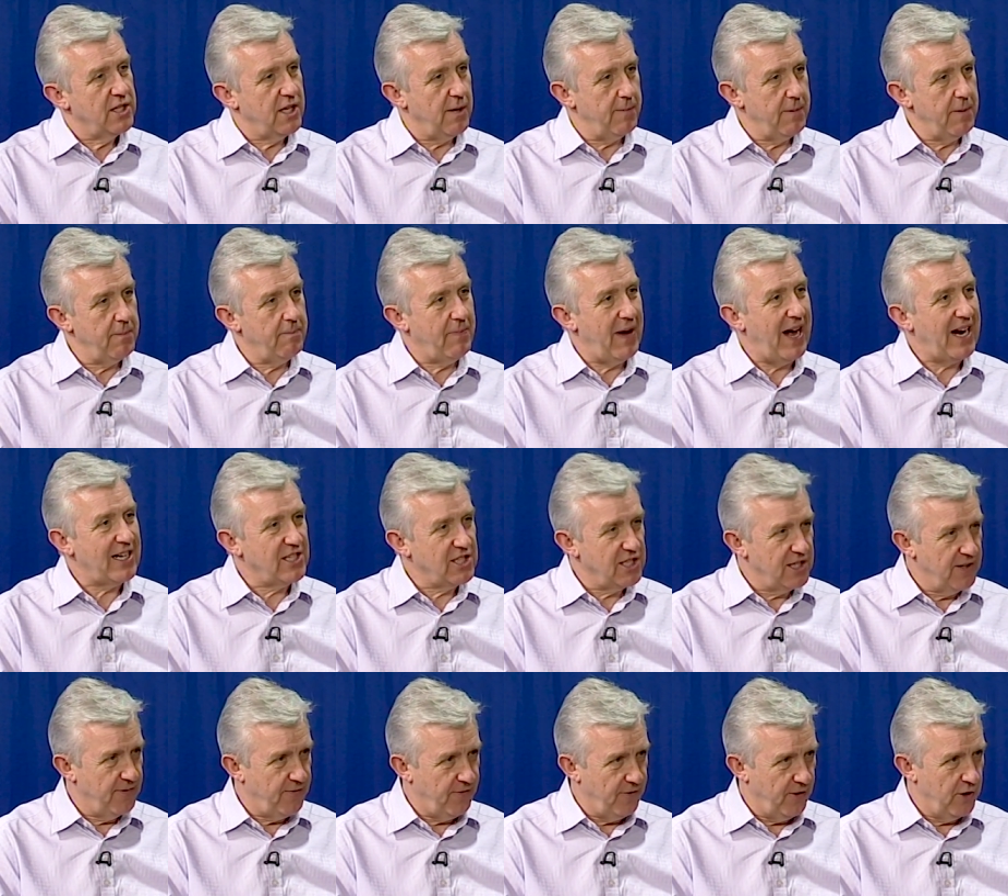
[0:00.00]
coming back
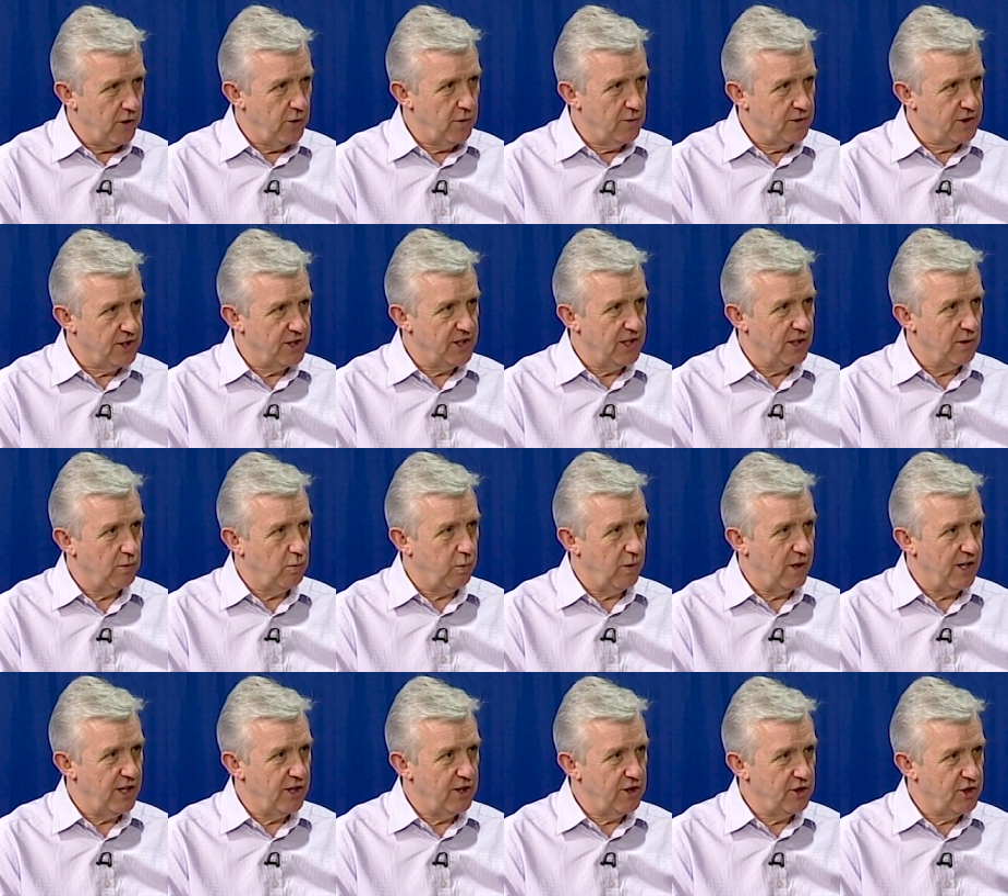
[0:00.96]
to the foods
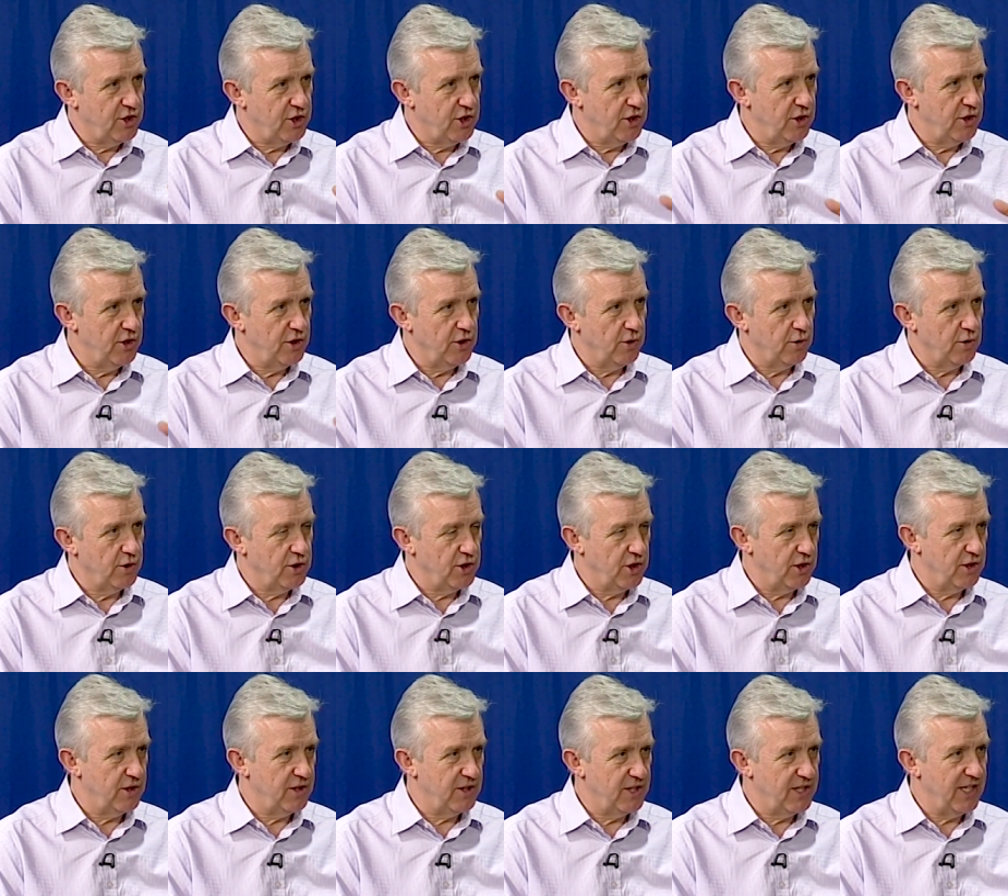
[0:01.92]
that we should or
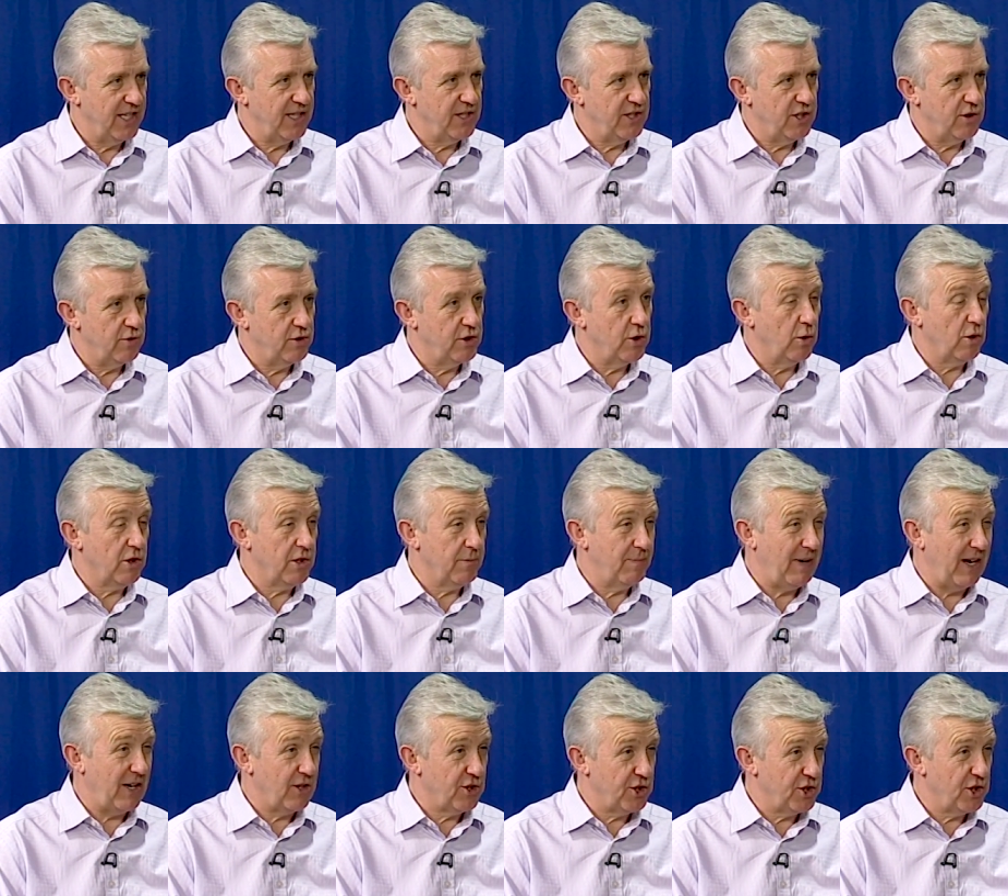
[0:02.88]
shouldn't eat, you
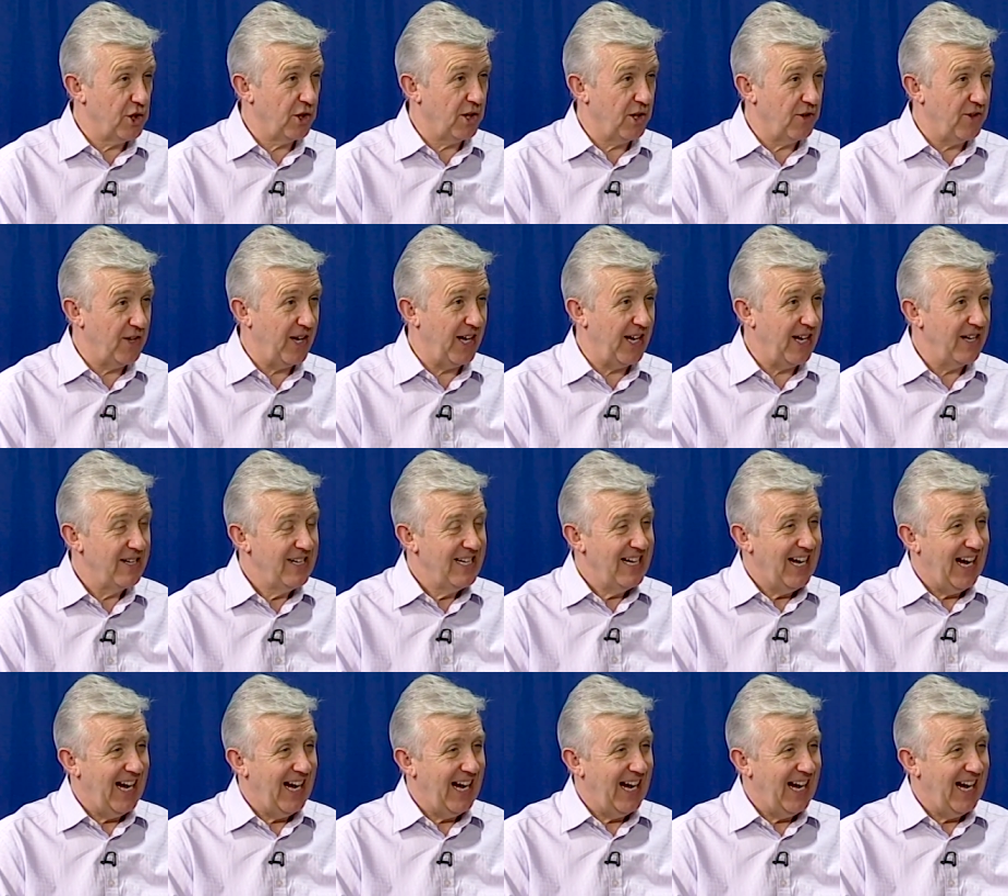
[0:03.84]
talked about sugar there.